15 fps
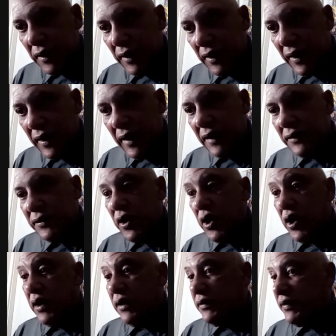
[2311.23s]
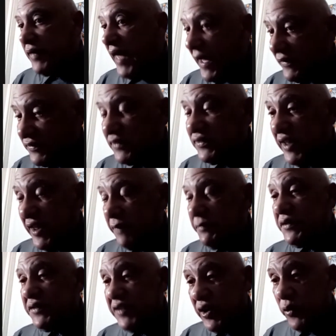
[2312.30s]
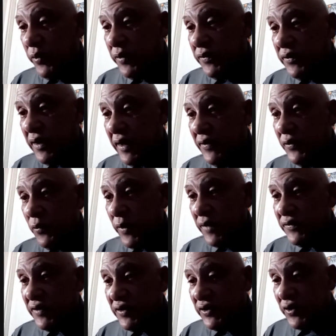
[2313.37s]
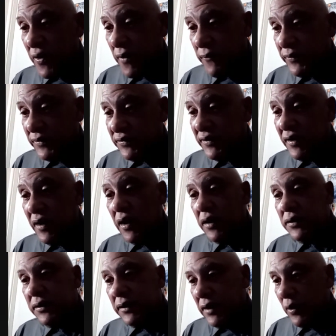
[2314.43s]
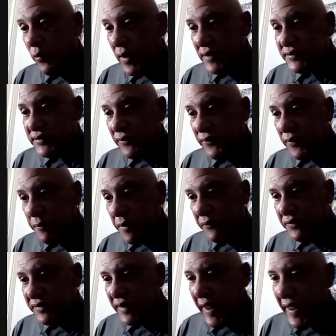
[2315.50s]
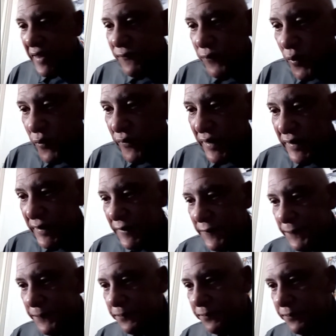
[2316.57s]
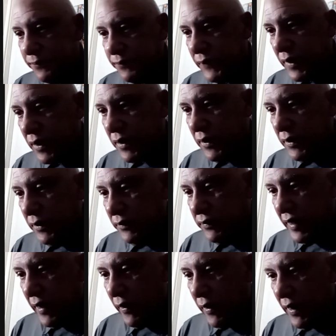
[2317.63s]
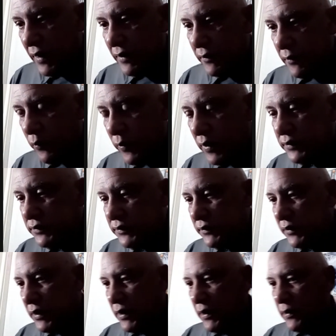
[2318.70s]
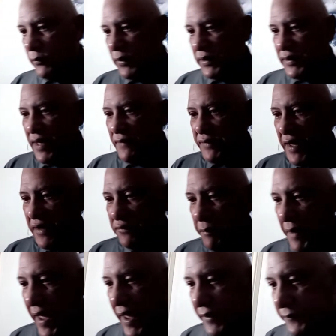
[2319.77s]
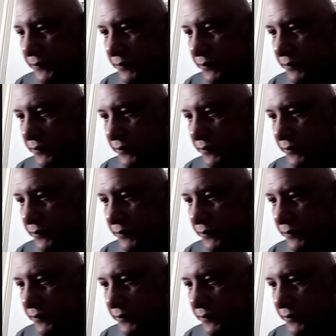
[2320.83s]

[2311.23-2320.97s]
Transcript: and that's the team to deal with in the Western Conference. You gotta watch out for Memphis. They're 8-4 right now. They're one and a half games back.